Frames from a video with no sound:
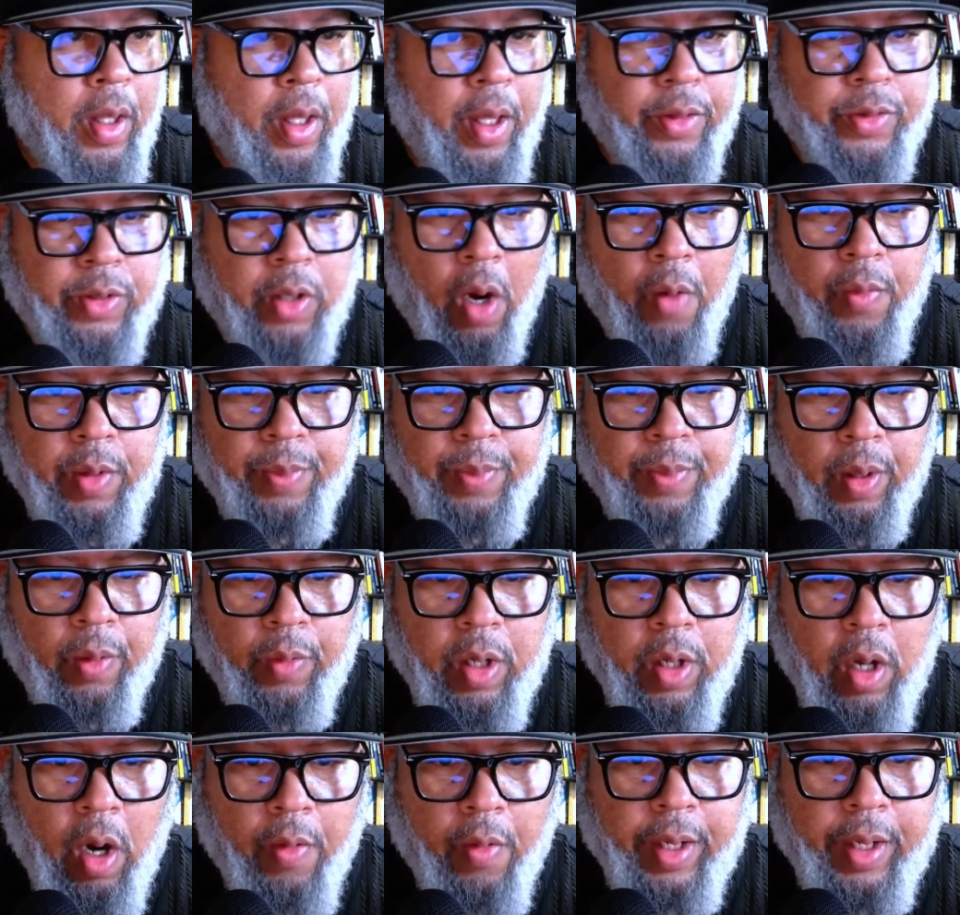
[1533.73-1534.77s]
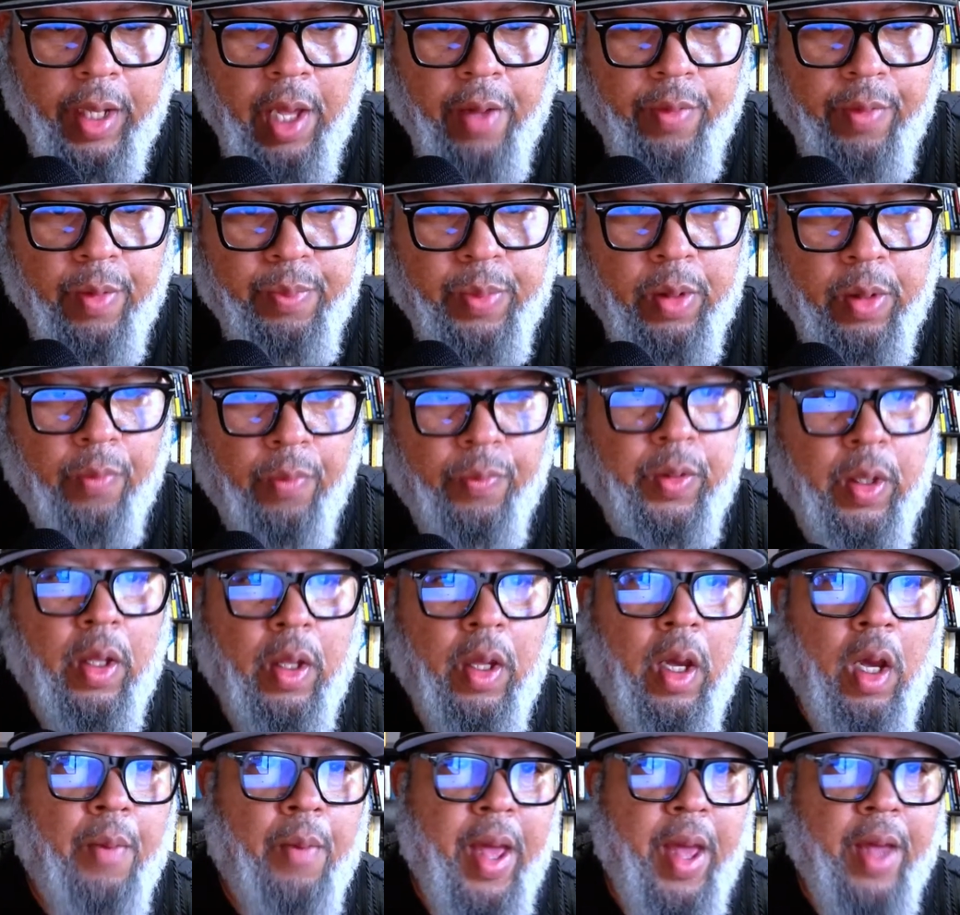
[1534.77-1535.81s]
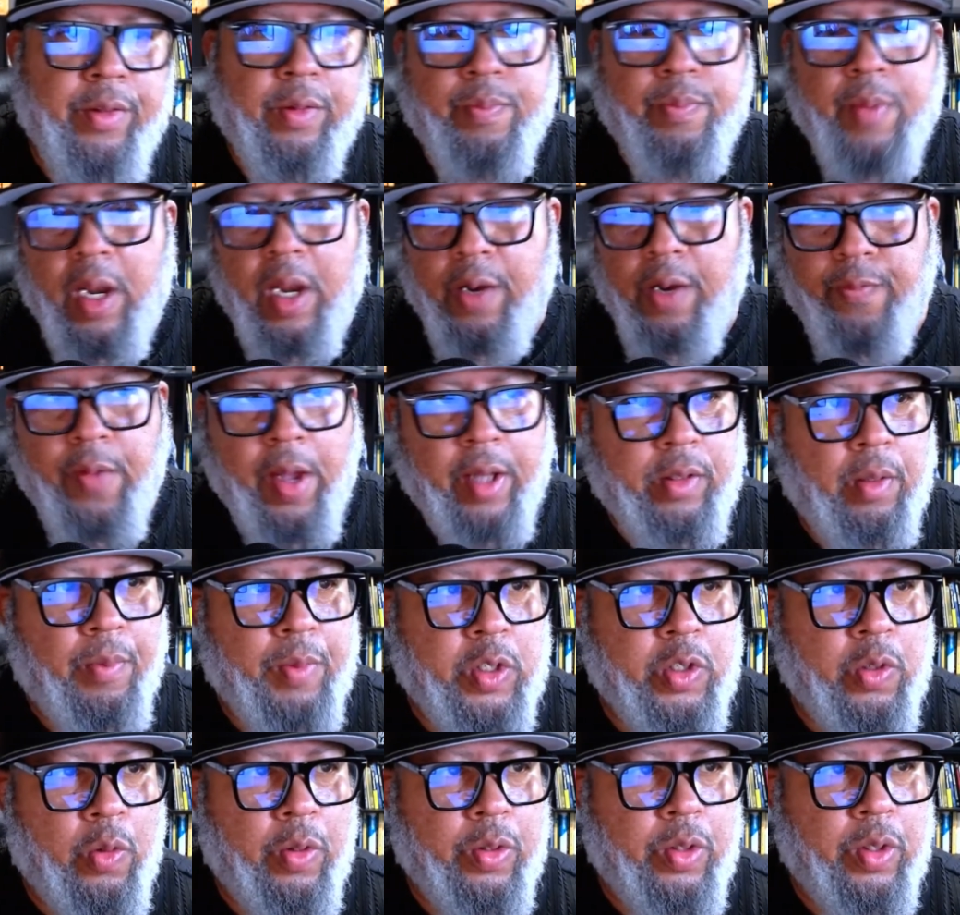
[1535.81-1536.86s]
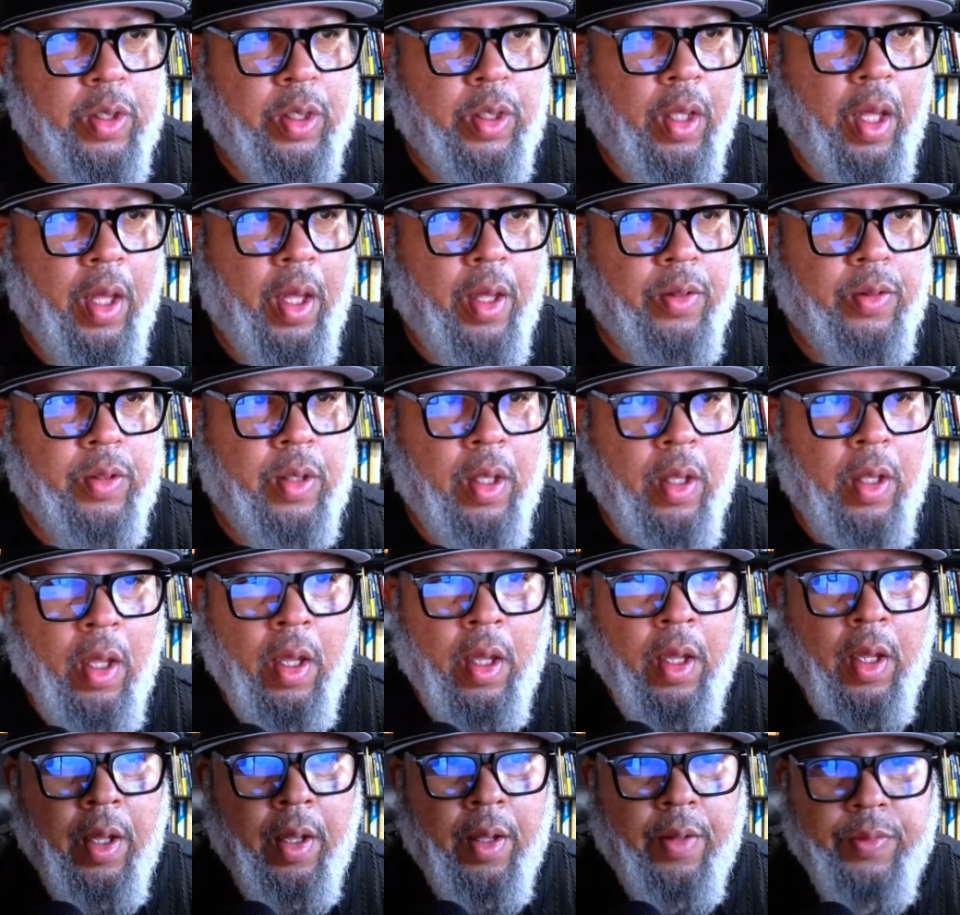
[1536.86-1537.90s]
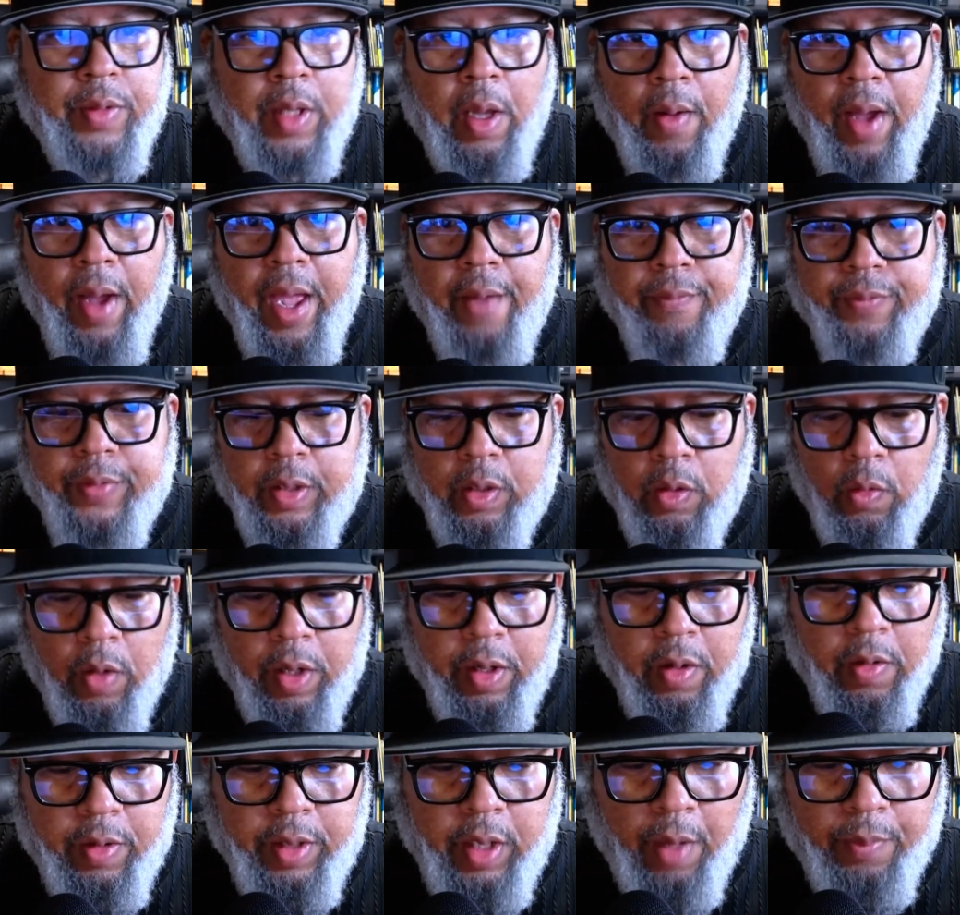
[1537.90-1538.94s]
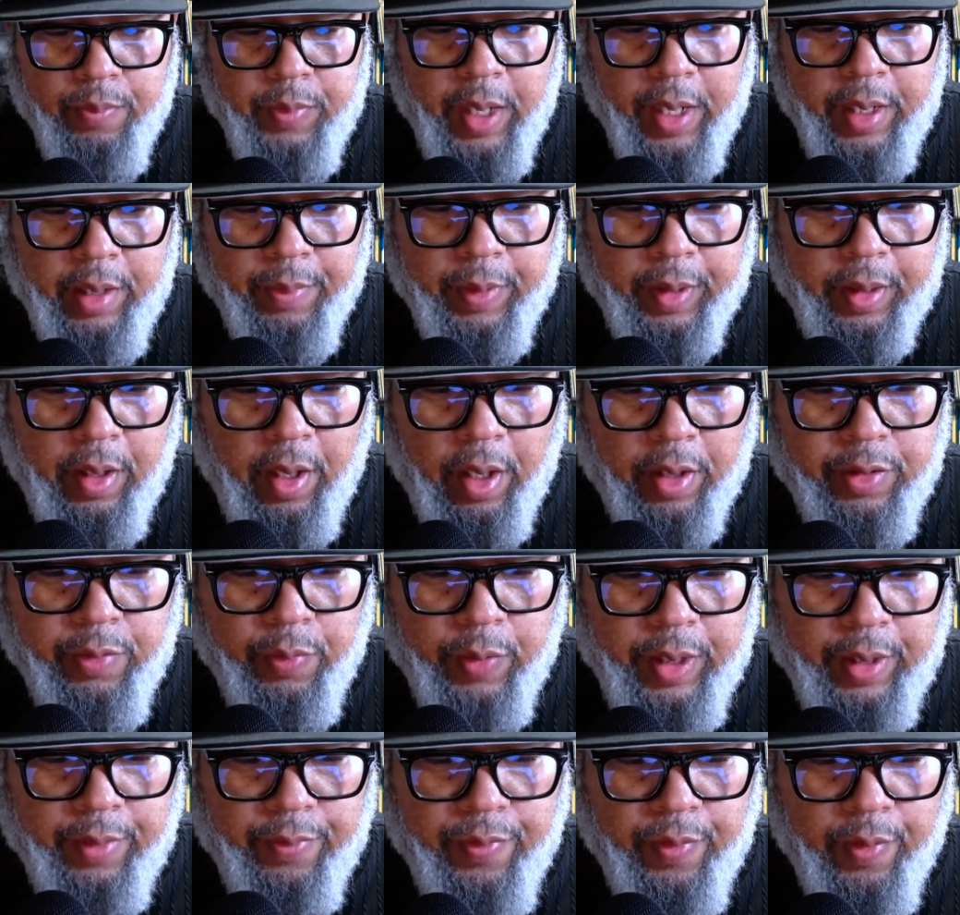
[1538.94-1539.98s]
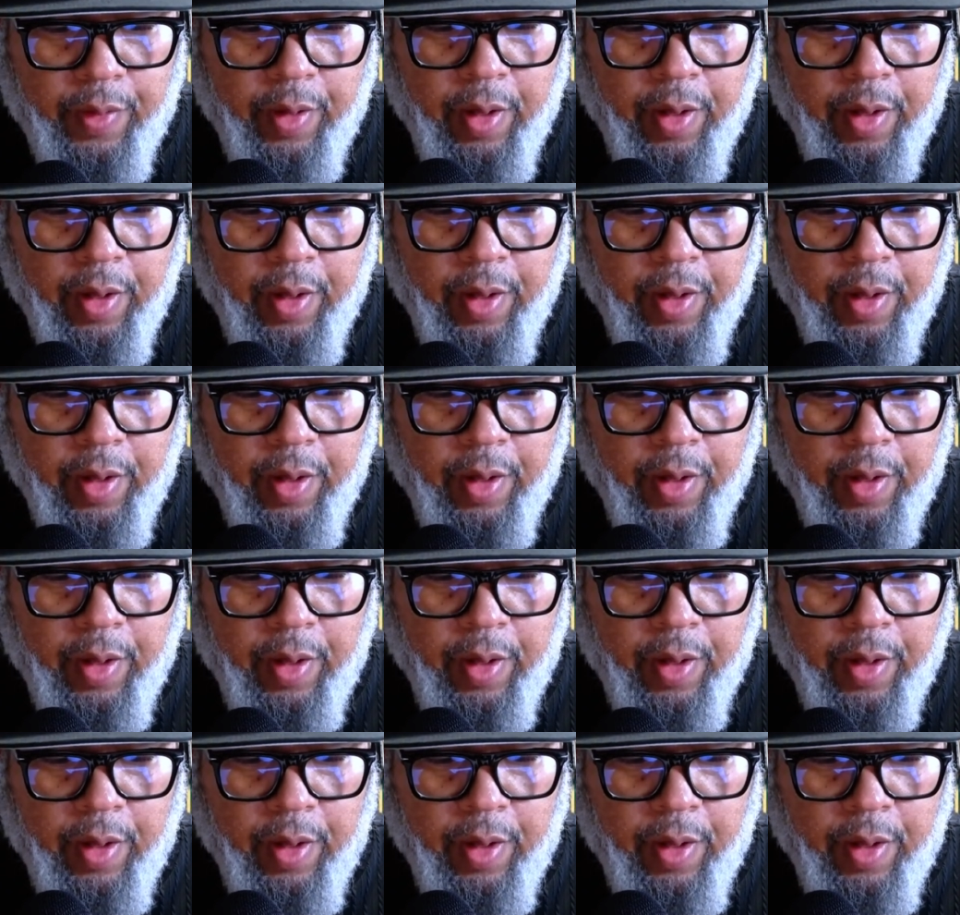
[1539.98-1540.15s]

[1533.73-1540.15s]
It's already built. We already have it built. As a matter of fact, I'm gonna show it to you guys. Now I have to go in here and update it because we've